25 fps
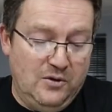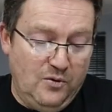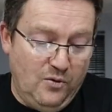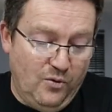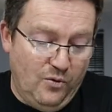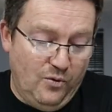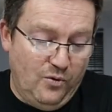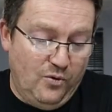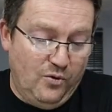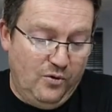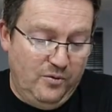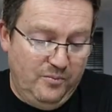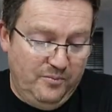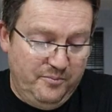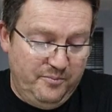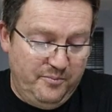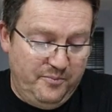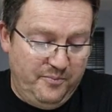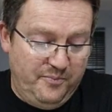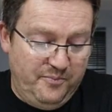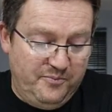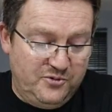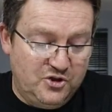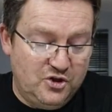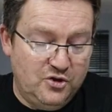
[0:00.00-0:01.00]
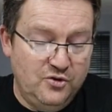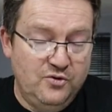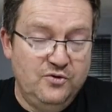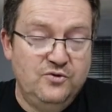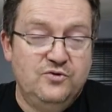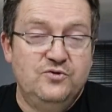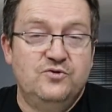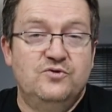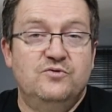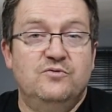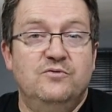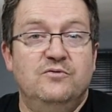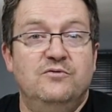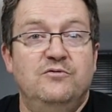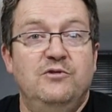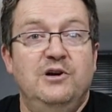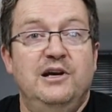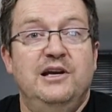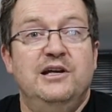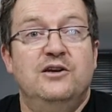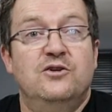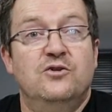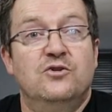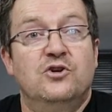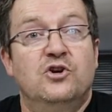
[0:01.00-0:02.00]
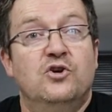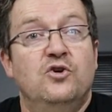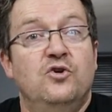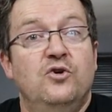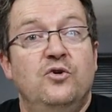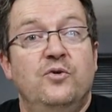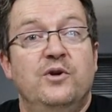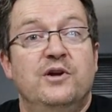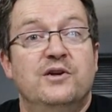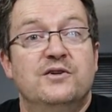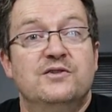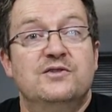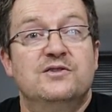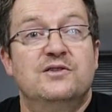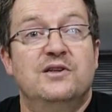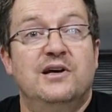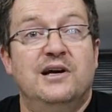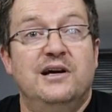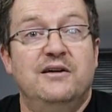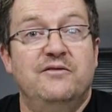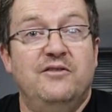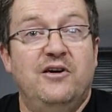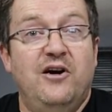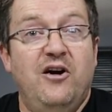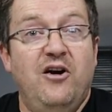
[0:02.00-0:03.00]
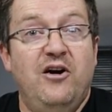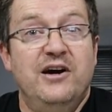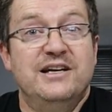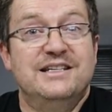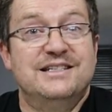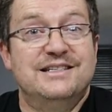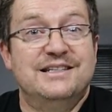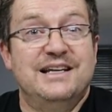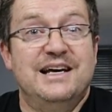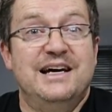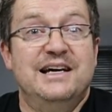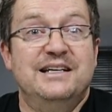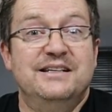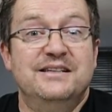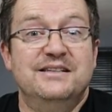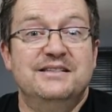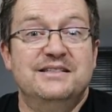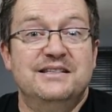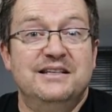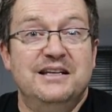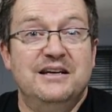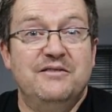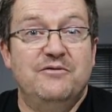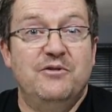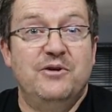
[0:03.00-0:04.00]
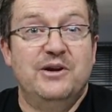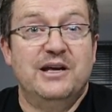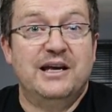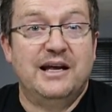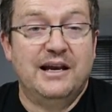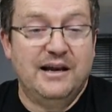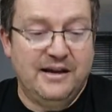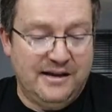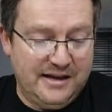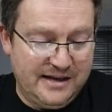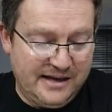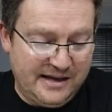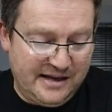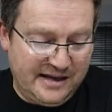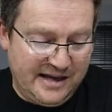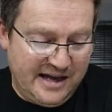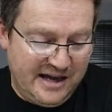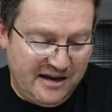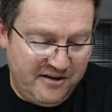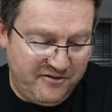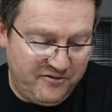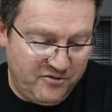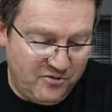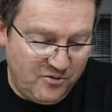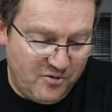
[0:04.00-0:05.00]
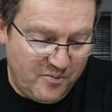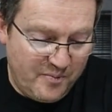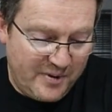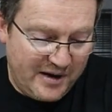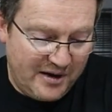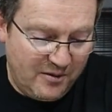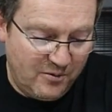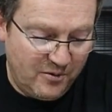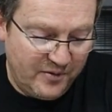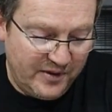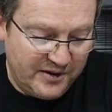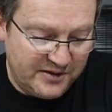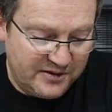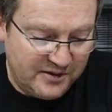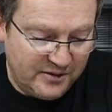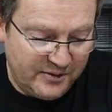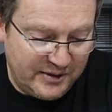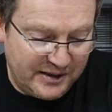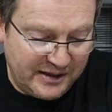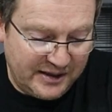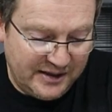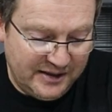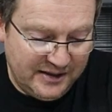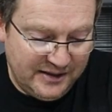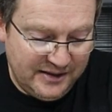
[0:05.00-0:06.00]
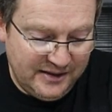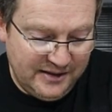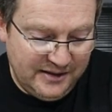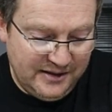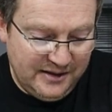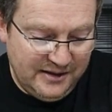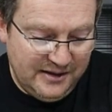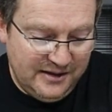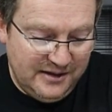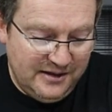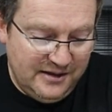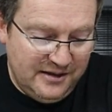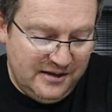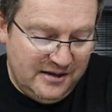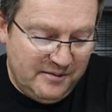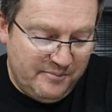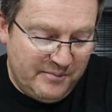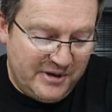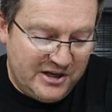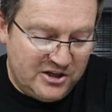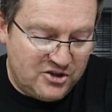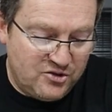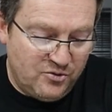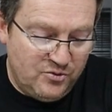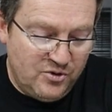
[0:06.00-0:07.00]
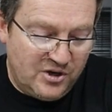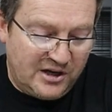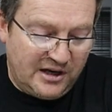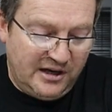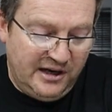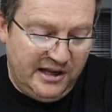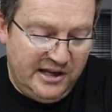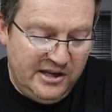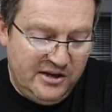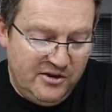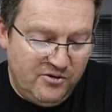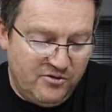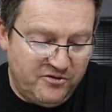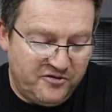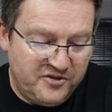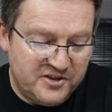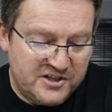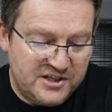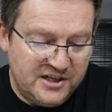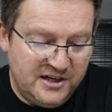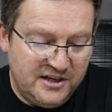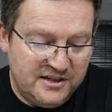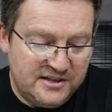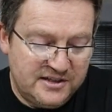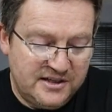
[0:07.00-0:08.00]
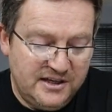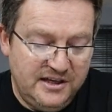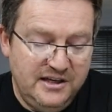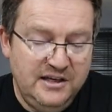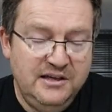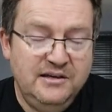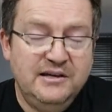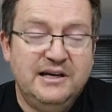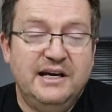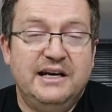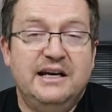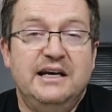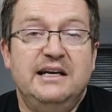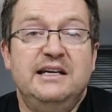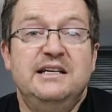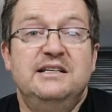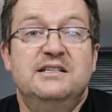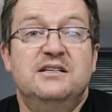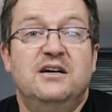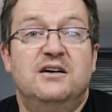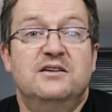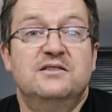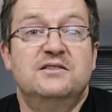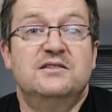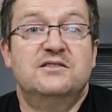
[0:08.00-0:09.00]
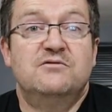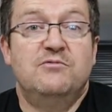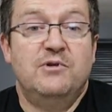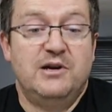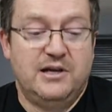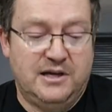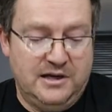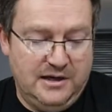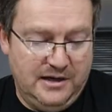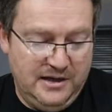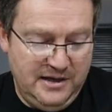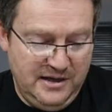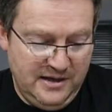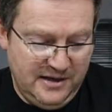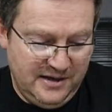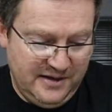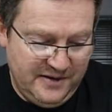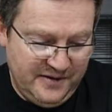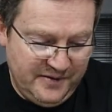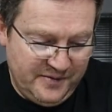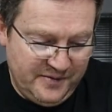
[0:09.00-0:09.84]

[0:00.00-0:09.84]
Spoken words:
or choose really good couriers that have high standards and they're very careful about what they're doing. Make sure you clean your facility and any dust regularly.